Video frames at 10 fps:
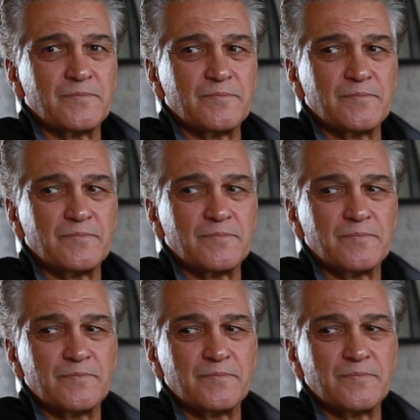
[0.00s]

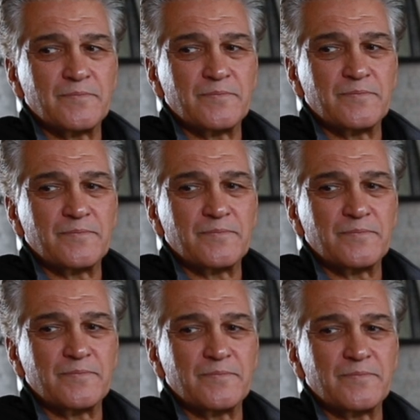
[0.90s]

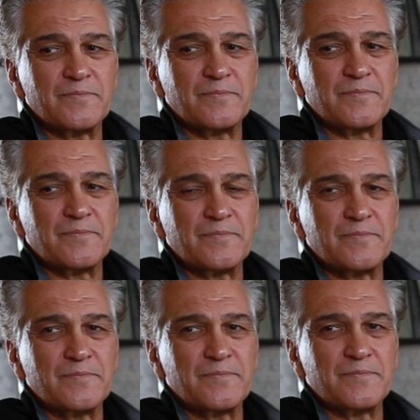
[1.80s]

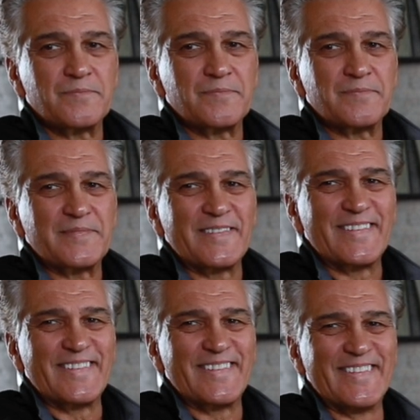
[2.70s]

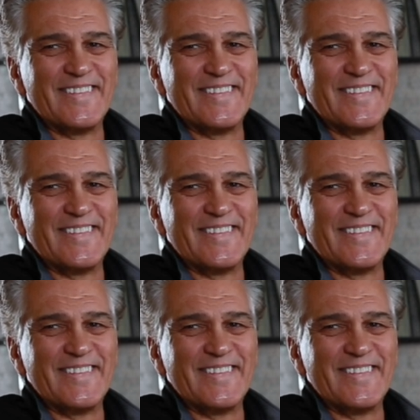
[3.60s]
(silent)